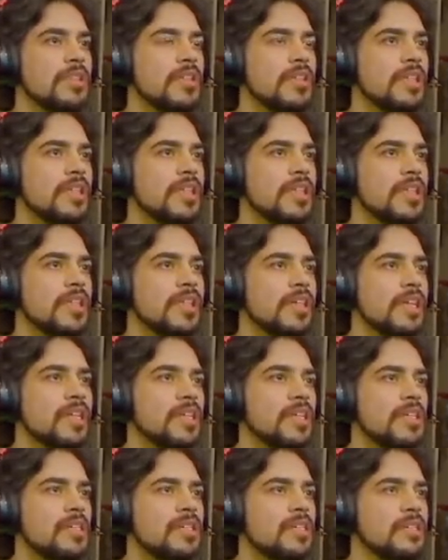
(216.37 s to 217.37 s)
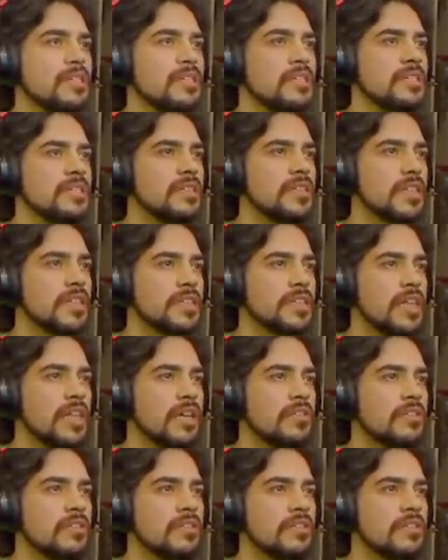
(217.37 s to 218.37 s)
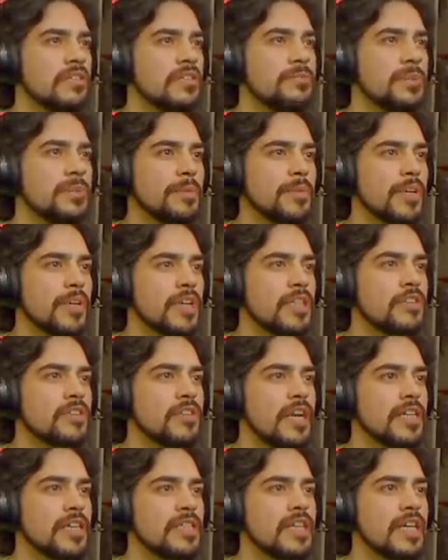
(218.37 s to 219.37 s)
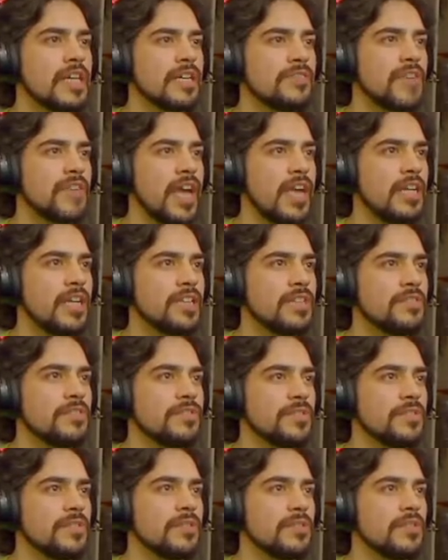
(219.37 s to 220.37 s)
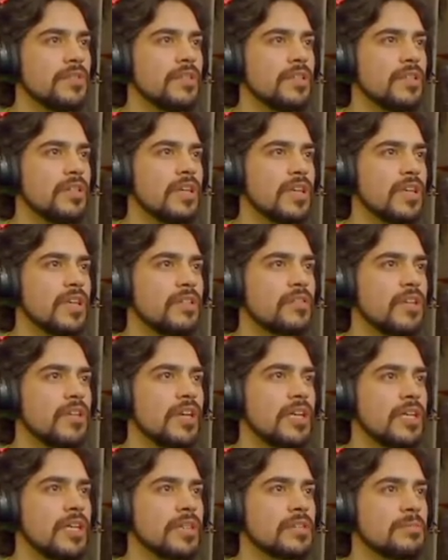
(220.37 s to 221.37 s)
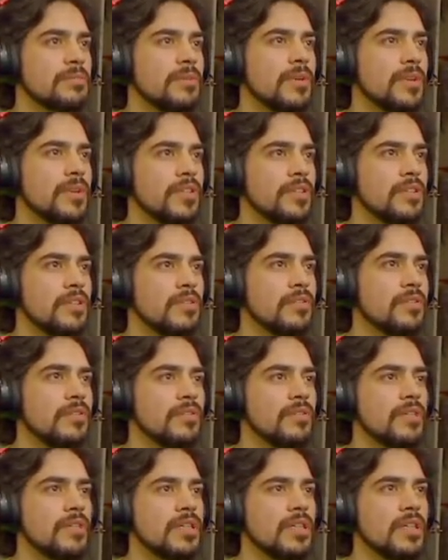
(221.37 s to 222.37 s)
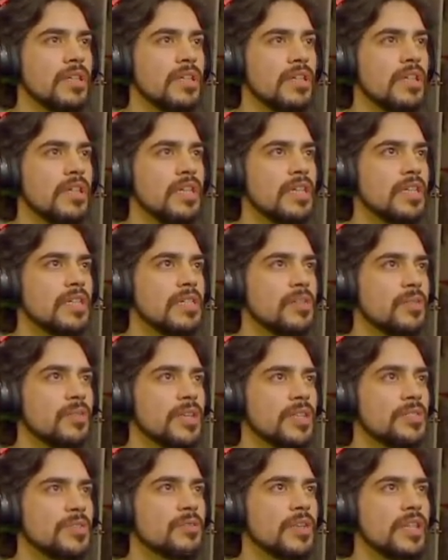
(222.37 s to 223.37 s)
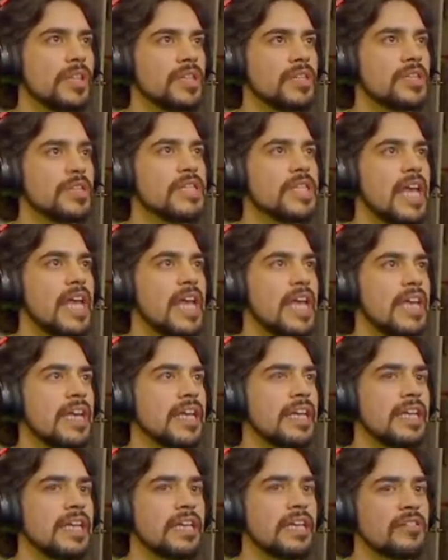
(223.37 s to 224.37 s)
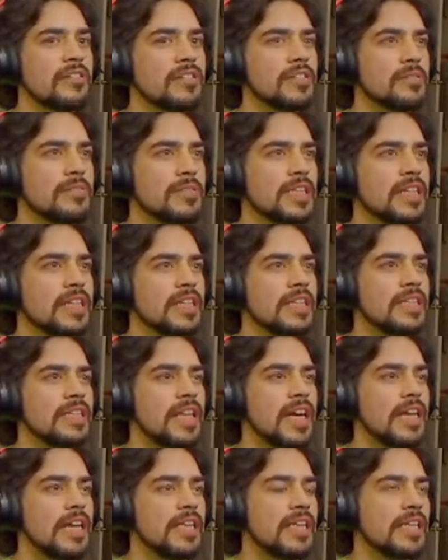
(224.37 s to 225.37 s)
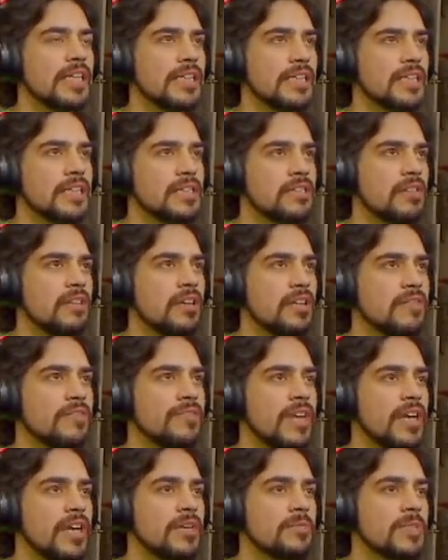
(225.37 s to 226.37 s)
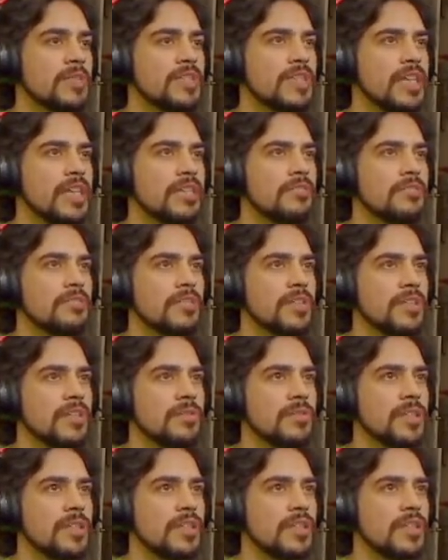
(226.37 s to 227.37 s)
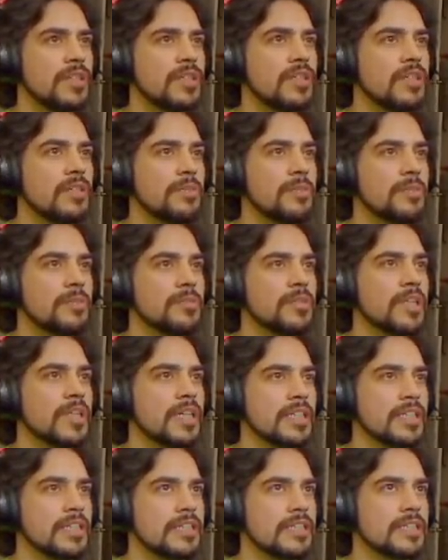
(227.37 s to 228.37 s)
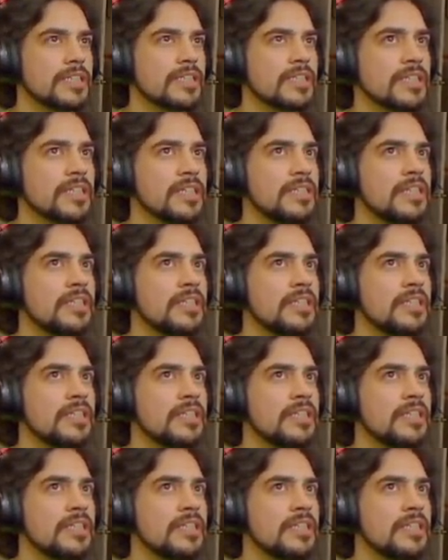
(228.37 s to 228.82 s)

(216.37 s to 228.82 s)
And you could tell if people are going to try to take advantage of you or they're going to try to exploit you or twist what you're saying or something like that. Like, these are all environments I avoid where there are people like this.